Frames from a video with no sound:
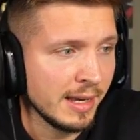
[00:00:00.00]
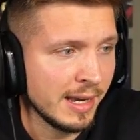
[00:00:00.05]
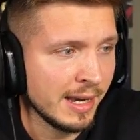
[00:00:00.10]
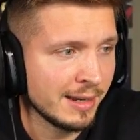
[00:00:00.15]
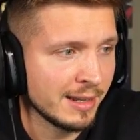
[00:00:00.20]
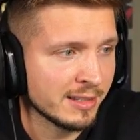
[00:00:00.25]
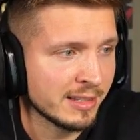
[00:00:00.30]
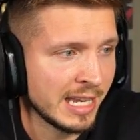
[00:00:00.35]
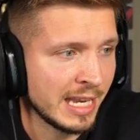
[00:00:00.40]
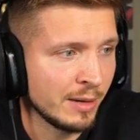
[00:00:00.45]

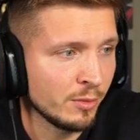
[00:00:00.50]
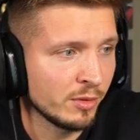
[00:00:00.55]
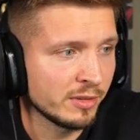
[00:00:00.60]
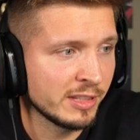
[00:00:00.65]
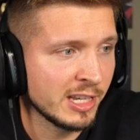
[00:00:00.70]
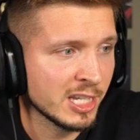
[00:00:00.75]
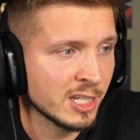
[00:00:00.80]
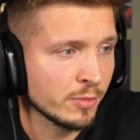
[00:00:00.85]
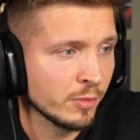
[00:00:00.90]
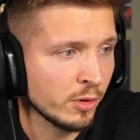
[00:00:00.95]
And the same with
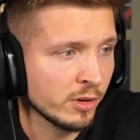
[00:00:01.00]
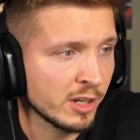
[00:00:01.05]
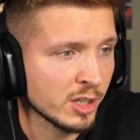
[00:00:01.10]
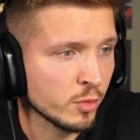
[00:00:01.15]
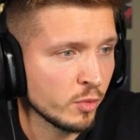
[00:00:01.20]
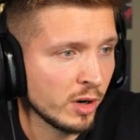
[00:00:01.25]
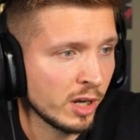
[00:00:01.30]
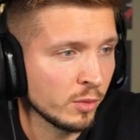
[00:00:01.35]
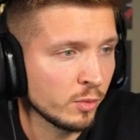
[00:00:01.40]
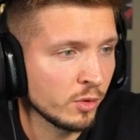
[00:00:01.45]
this one as
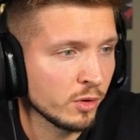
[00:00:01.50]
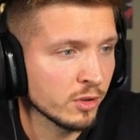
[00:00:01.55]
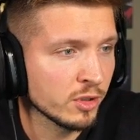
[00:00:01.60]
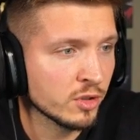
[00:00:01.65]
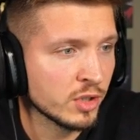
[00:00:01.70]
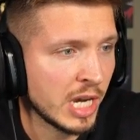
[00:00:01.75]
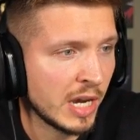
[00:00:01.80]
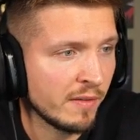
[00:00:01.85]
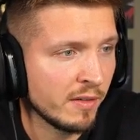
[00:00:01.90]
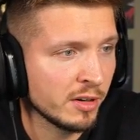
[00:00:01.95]
well,
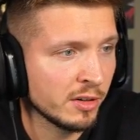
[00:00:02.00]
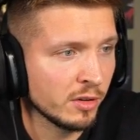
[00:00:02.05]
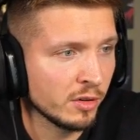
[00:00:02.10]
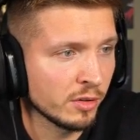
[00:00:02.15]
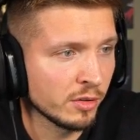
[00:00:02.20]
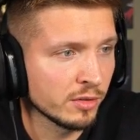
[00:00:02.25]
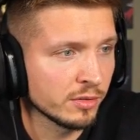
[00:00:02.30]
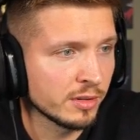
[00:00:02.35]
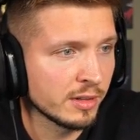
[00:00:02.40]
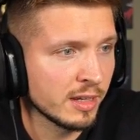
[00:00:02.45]
was covered
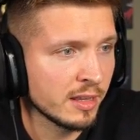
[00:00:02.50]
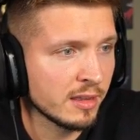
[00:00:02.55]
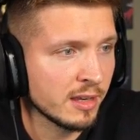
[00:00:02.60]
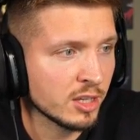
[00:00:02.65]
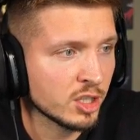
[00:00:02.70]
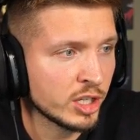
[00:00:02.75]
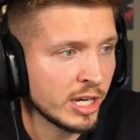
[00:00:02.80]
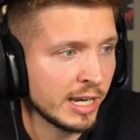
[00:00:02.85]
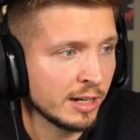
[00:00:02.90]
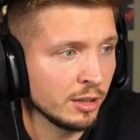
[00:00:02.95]
on
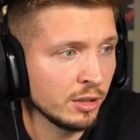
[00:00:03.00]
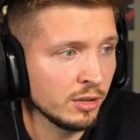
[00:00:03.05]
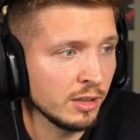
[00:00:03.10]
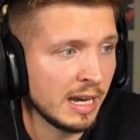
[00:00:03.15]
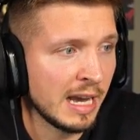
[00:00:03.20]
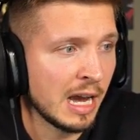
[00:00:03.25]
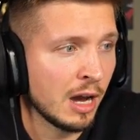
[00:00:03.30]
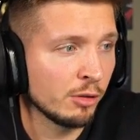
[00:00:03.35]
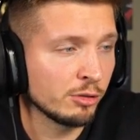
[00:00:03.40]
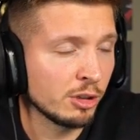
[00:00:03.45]
this channel,
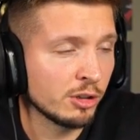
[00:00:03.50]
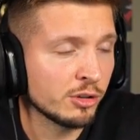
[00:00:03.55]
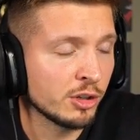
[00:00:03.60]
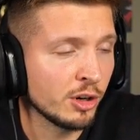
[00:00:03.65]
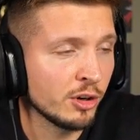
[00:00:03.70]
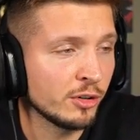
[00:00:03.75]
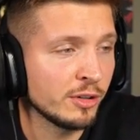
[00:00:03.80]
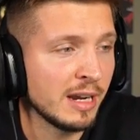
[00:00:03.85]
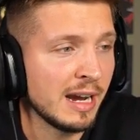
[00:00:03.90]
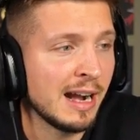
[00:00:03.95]
how to
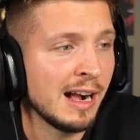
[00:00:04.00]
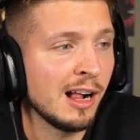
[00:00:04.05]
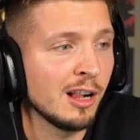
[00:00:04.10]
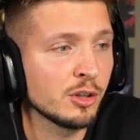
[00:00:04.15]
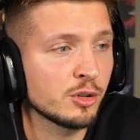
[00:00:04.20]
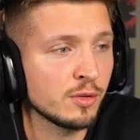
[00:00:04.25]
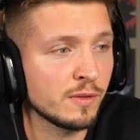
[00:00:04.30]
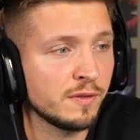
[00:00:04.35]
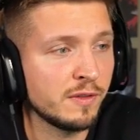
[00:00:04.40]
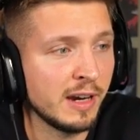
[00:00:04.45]
turn
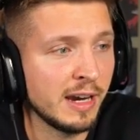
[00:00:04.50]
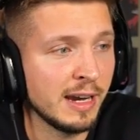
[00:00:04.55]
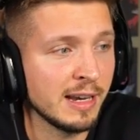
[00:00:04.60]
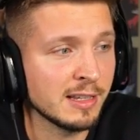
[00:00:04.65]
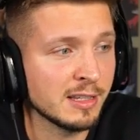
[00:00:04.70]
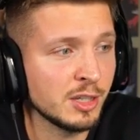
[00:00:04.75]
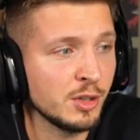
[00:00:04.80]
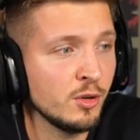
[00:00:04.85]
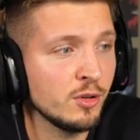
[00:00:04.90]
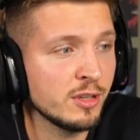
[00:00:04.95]
ultra
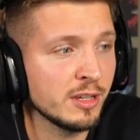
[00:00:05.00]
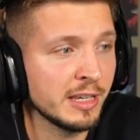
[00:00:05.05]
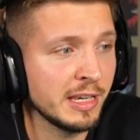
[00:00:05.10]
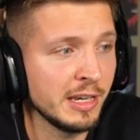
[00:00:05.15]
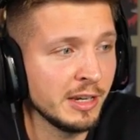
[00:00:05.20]
fast using